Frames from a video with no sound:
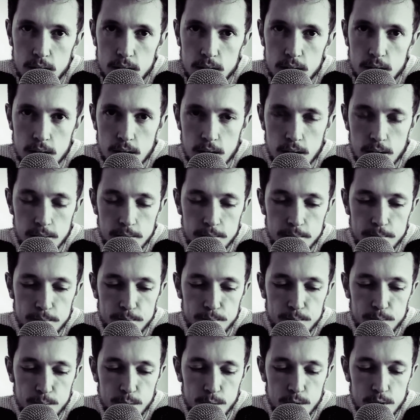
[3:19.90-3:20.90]
Yeah,
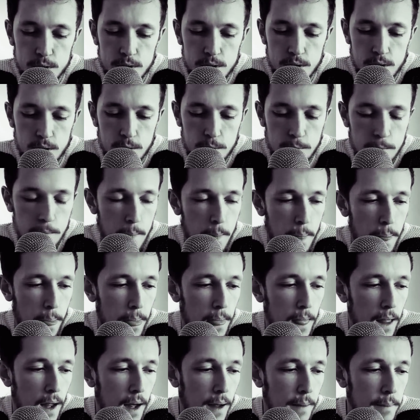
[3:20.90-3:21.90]
so
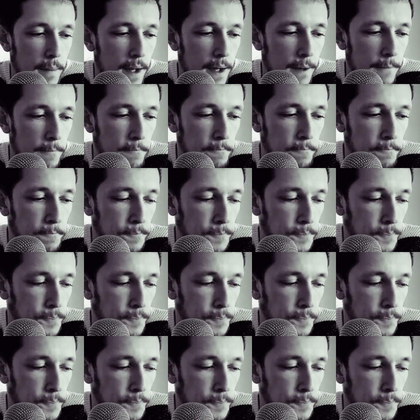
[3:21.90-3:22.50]
I mean,